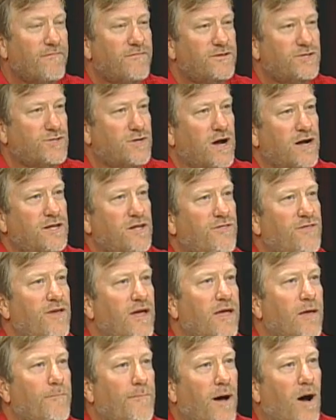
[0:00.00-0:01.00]
start to
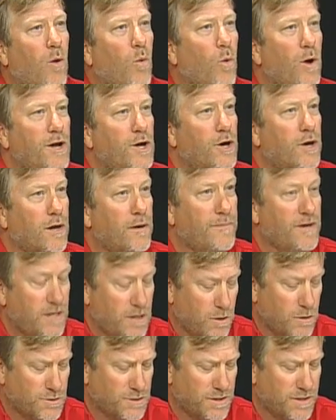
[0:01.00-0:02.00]
think about what you're going to be
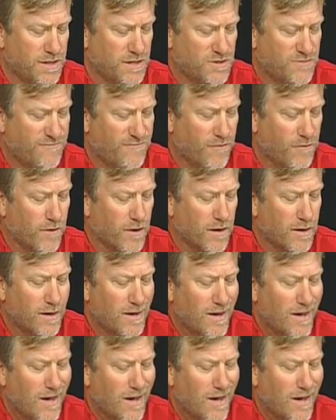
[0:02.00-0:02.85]
using this for.